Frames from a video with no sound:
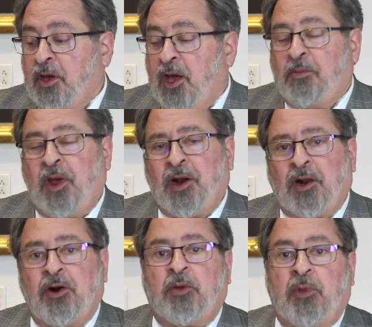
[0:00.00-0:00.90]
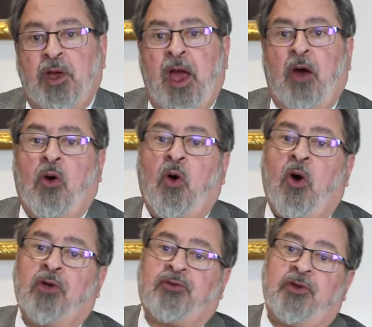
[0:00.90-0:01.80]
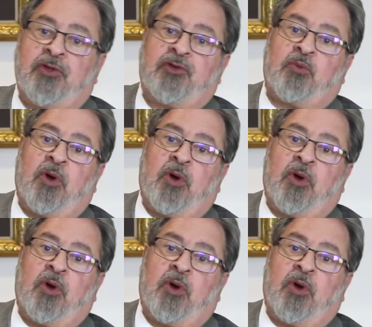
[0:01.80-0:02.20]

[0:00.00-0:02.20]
and made clear to me how costly this